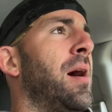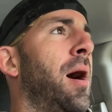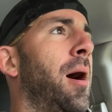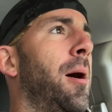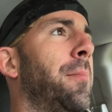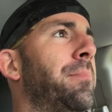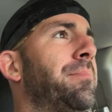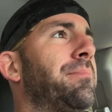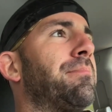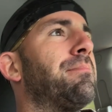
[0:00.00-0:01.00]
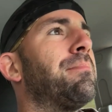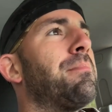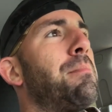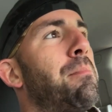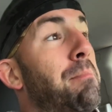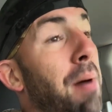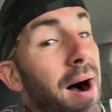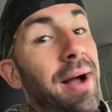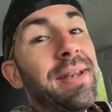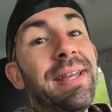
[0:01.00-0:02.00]
Um,
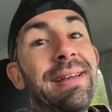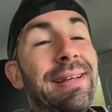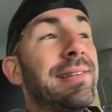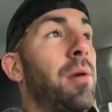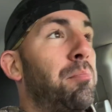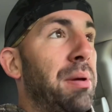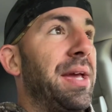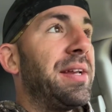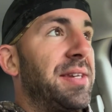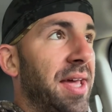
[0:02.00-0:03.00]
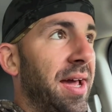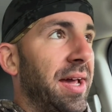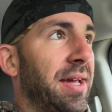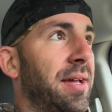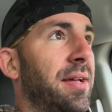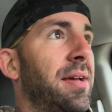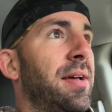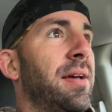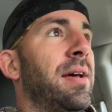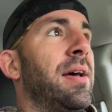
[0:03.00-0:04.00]
but it is a big day,
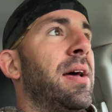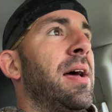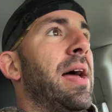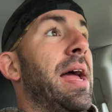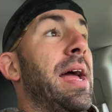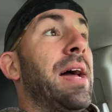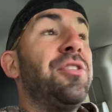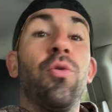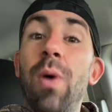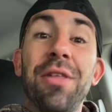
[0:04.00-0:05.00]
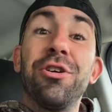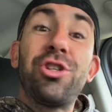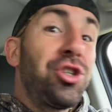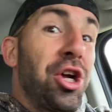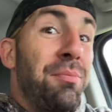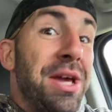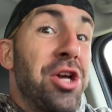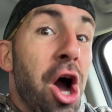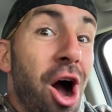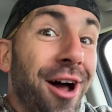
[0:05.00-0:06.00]
and the weather should be
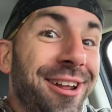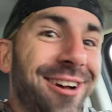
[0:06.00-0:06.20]
good.